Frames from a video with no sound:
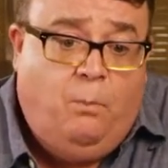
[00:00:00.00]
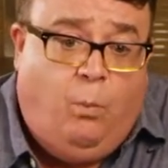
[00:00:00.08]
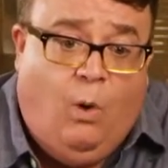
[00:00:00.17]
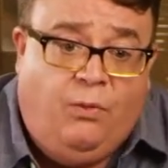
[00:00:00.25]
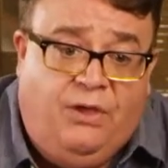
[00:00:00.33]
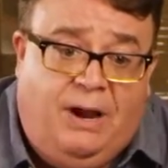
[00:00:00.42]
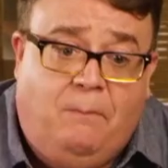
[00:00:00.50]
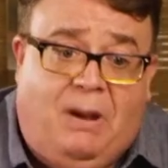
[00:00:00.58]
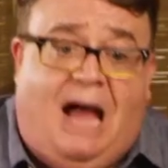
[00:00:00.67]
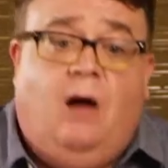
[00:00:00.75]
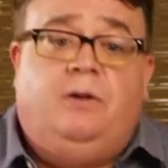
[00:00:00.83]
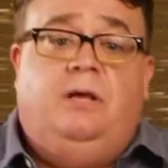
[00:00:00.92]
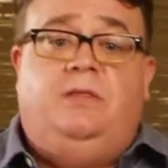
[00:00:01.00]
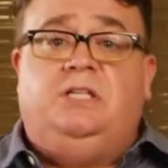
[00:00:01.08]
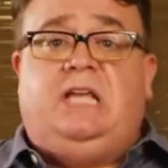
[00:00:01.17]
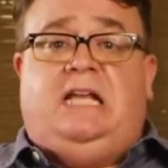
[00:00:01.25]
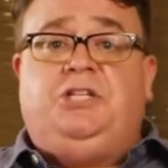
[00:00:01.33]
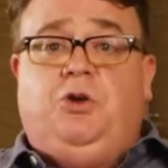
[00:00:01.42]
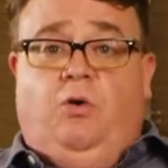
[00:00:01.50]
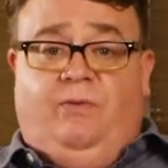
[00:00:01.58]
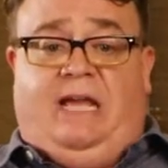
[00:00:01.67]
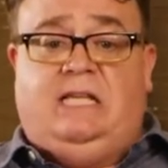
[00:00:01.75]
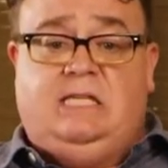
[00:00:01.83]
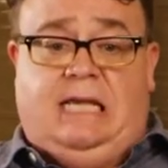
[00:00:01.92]
One thing about the
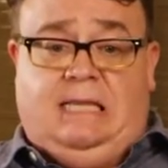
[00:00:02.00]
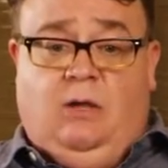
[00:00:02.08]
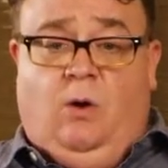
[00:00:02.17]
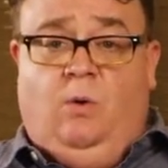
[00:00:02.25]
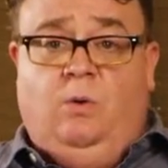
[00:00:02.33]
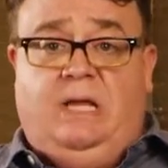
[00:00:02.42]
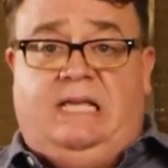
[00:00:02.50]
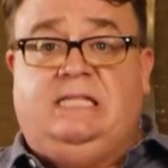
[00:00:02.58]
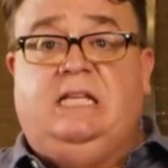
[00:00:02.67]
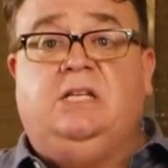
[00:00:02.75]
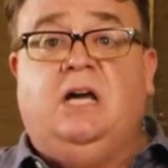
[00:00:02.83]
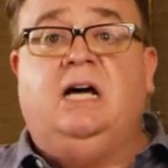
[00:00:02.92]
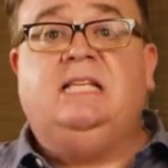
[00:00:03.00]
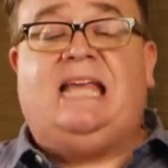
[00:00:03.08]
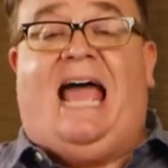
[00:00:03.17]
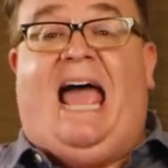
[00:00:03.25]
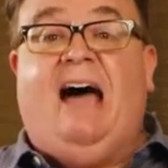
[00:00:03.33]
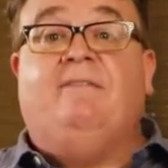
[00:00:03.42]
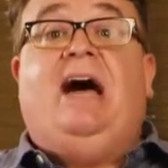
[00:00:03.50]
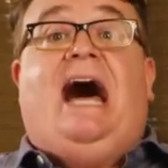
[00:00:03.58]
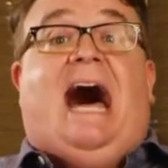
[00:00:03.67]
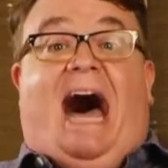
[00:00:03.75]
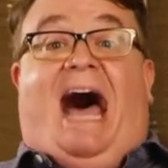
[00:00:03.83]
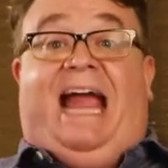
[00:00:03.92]
Sangiovese though, is it does have
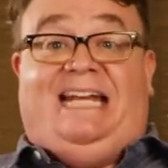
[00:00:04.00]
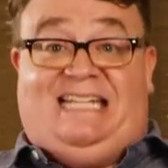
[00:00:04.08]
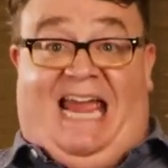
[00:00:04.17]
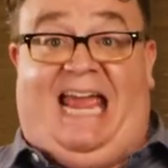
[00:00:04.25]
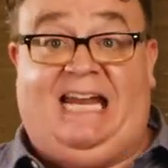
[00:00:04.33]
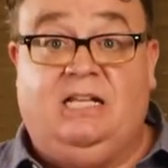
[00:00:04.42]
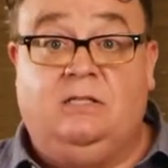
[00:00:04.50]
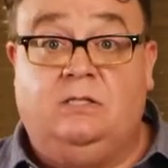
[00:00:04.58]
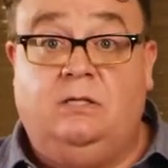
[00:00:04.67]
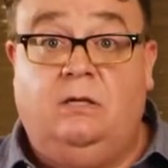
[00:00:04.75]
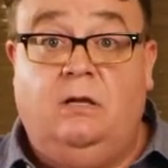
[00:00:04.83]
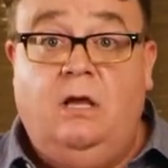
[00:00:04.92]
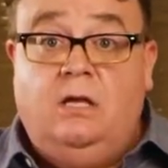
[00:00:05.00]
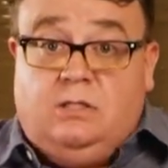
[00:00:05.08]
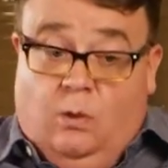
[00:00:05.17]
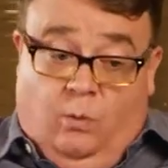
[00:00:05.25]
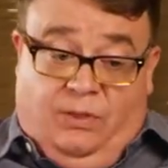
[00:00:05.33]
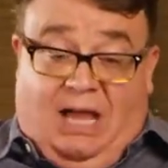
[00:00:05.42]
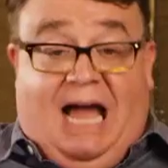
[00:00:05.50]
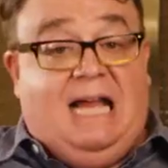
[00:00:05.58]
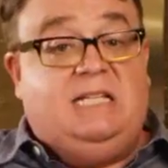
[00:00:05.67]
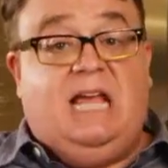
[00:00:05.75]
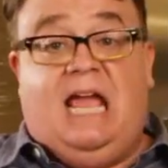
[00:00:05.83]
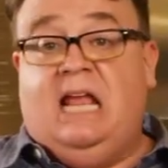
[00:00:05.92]
high tannins. So with the high
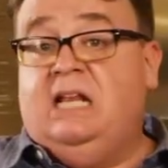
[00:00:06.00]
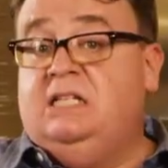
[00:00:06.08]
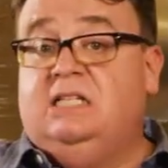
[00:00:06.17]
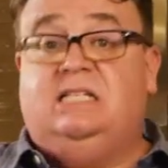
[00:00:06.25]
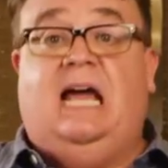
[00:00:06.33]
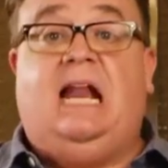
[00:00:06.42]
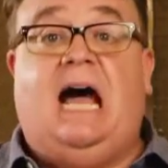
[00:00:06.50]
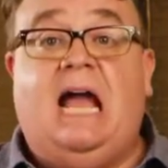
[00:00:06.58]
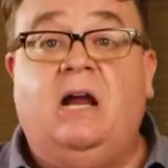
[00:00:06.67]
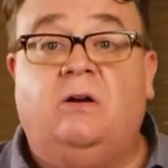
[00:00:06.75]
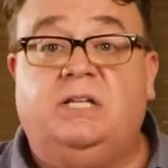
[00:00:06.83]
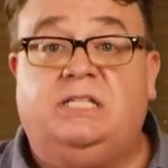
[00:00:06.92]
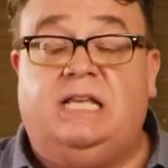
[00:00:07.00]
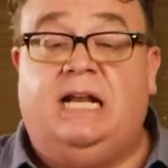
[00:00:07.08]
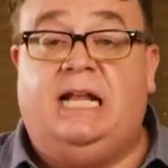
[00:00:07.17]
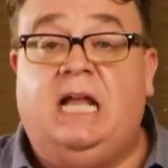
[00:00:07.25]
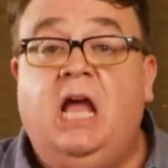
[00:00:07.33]
tannins, it's got higher acidity.